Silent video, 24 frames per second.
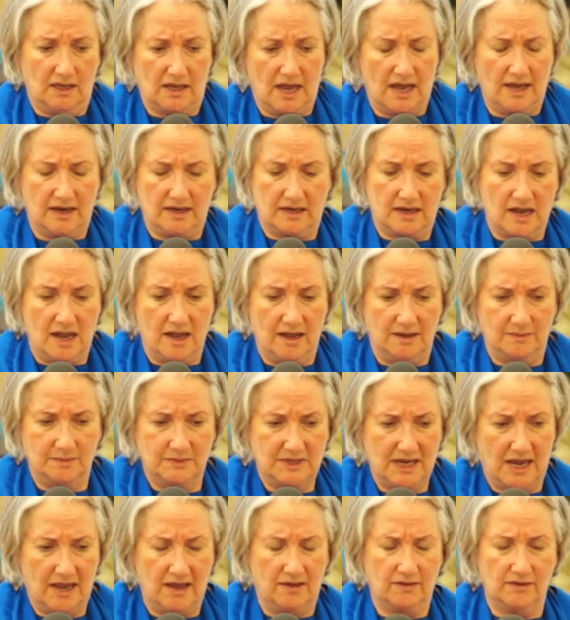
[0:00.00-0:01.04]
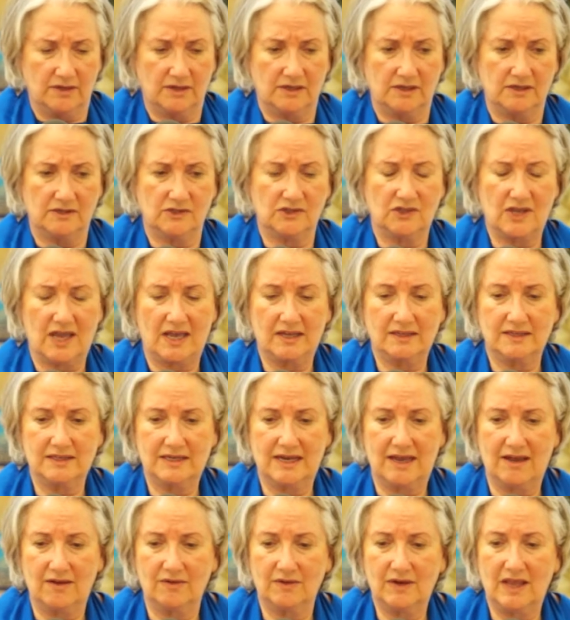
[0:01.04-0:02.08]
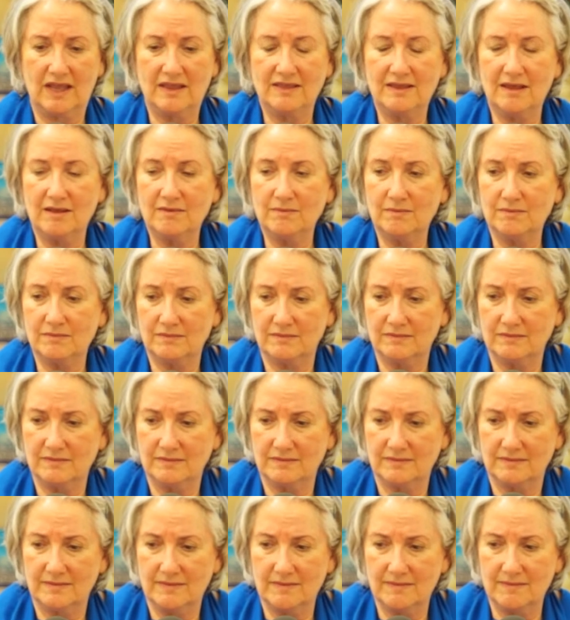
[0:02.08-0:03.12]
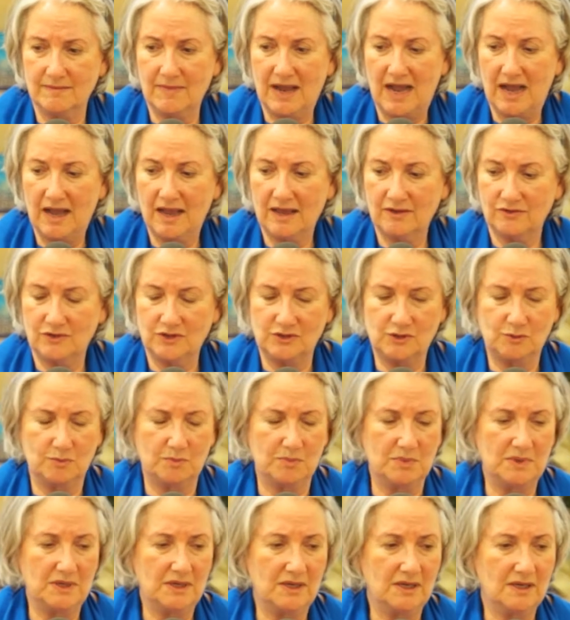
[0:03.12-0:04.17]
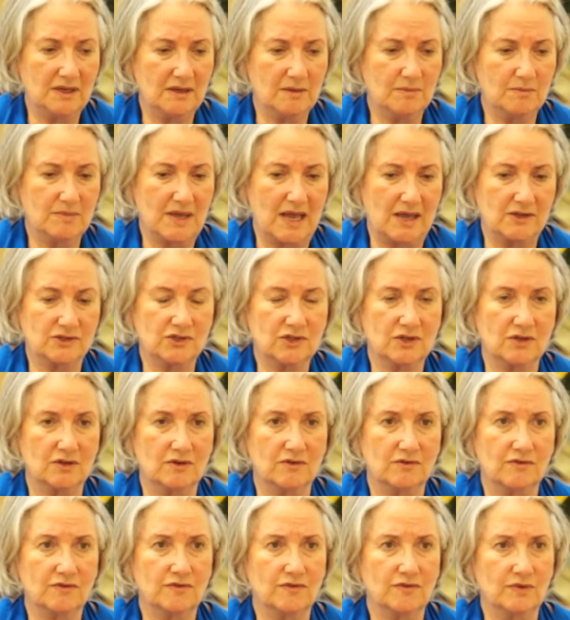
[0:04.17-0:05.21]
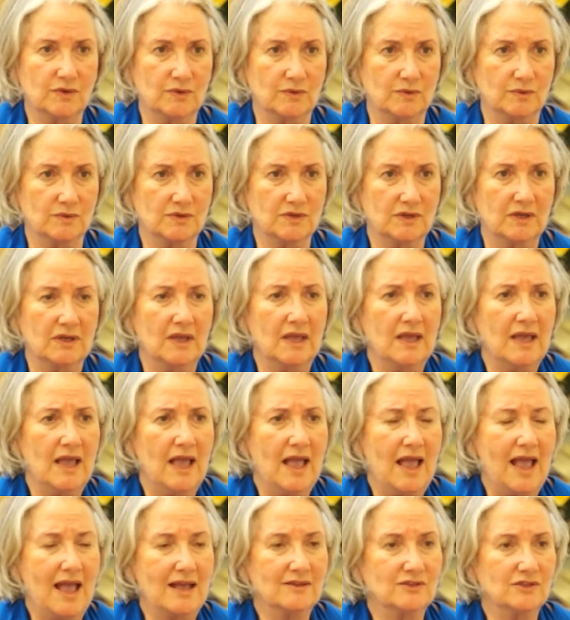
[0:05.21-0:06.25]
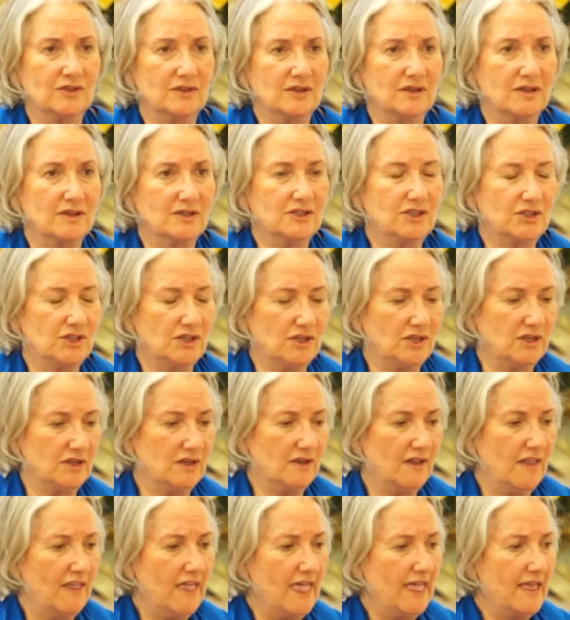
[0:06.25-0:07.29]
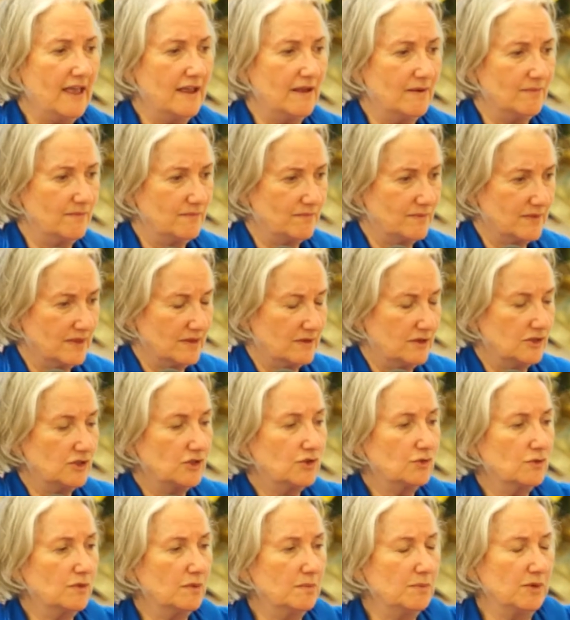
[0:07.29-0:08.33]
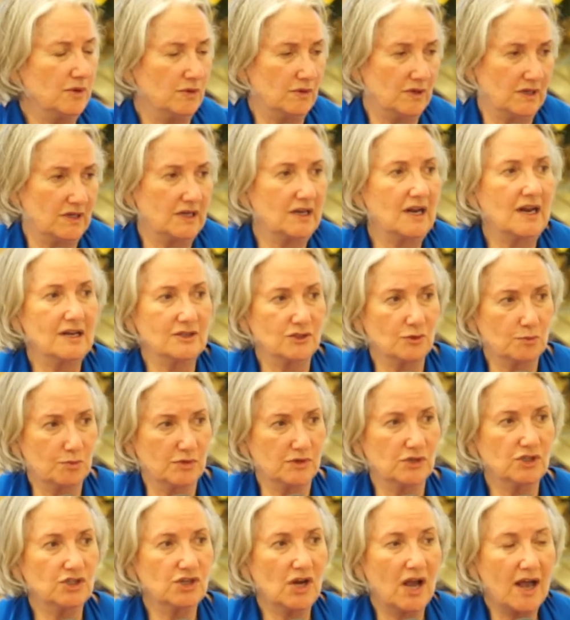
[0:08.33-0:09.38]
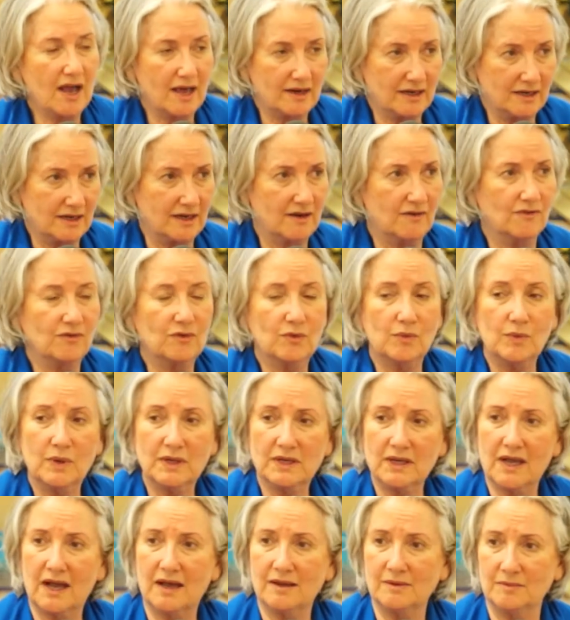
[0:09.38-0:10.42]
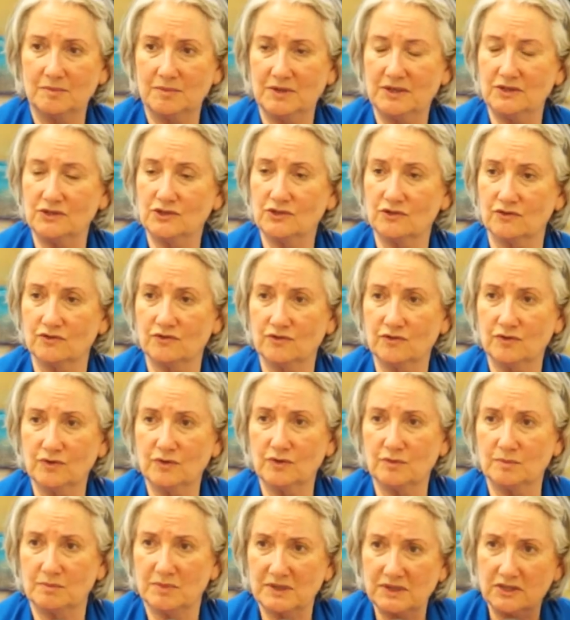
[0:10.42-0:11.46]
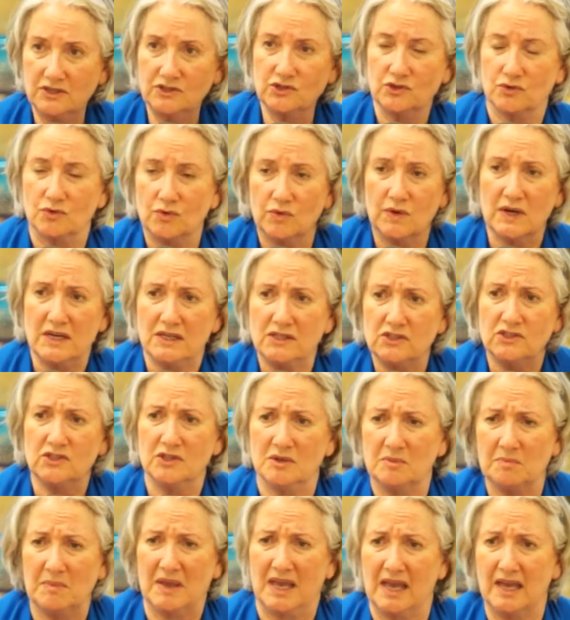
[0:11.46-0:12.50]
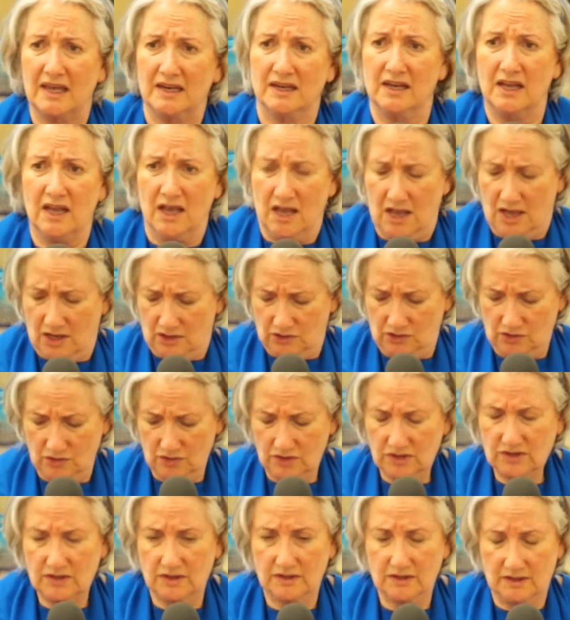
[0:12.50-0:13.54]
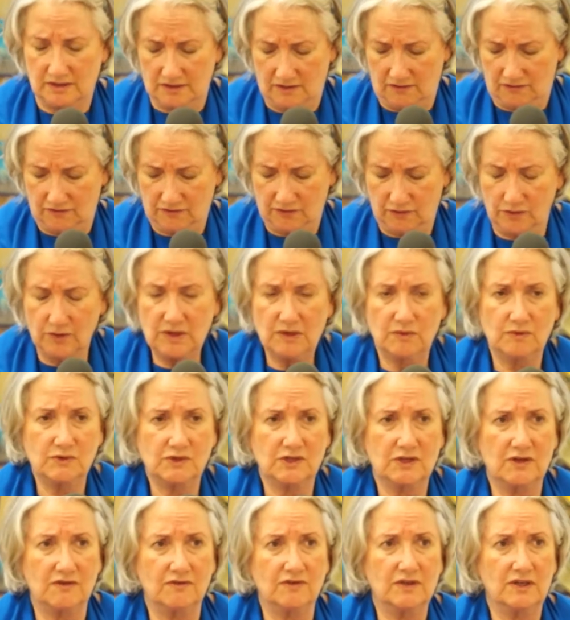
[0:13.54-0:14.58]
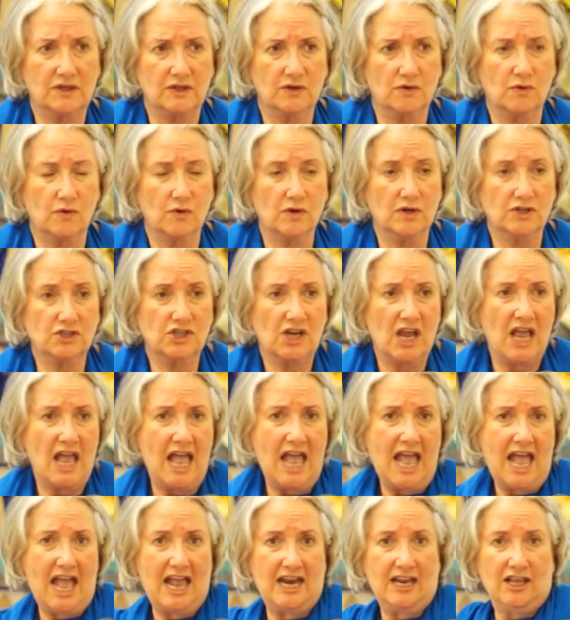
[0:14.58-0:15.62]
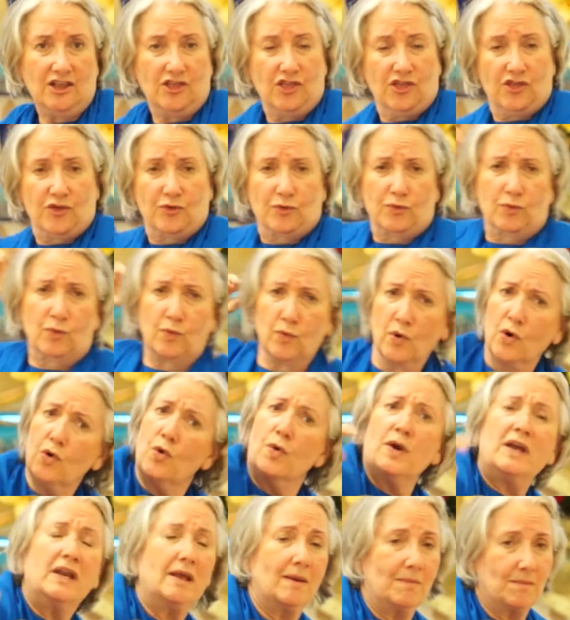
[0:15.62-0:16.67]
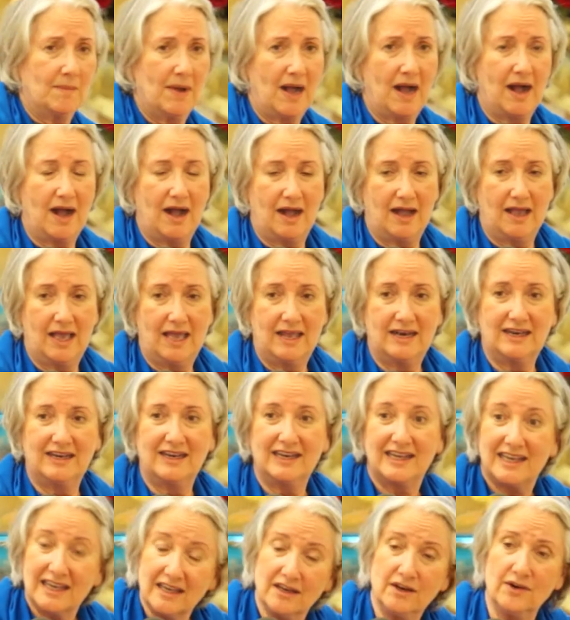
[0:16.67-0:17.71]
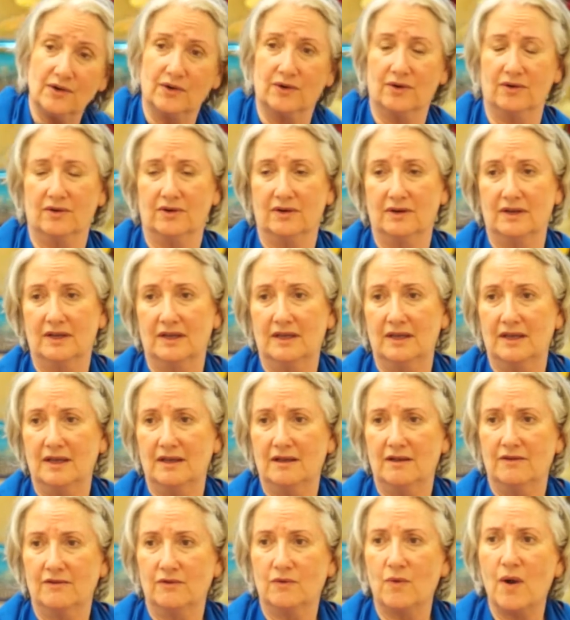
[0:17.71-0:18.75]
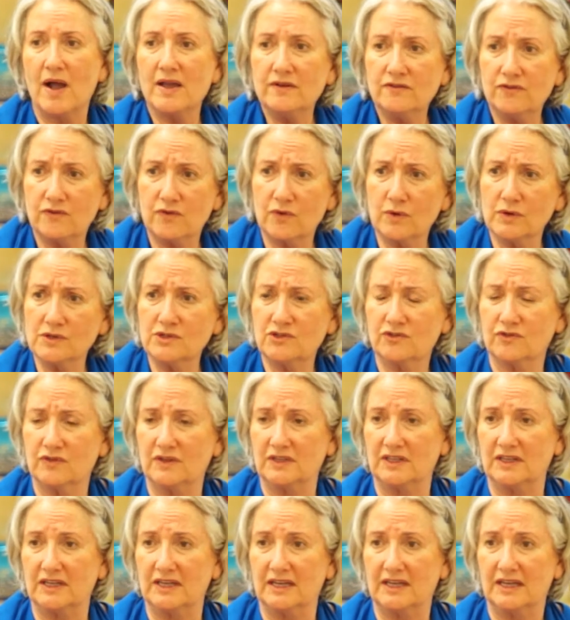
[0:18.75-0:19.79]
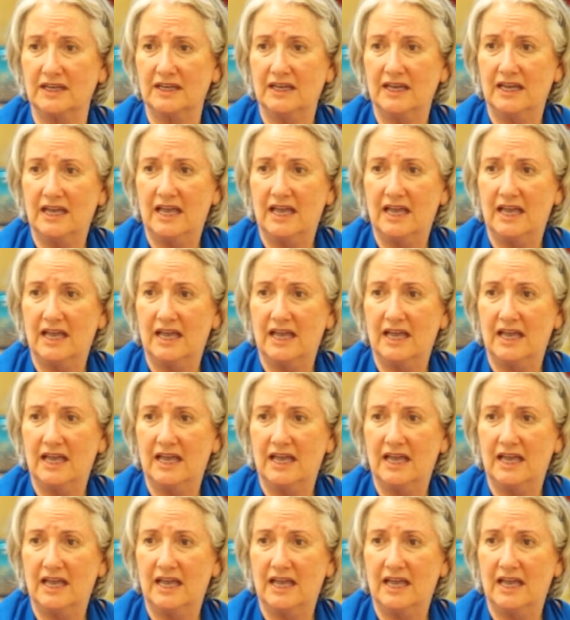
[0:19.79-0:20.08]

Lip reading: kind of calmed down, and he sat down. And then Ma had this big basket of fruit, and she distributed it as prasad, and everyone got a piece of fruit. But this crazy man took the fruit he was given, an orange, and he threw it at Ma, and it hit her quite forcefully.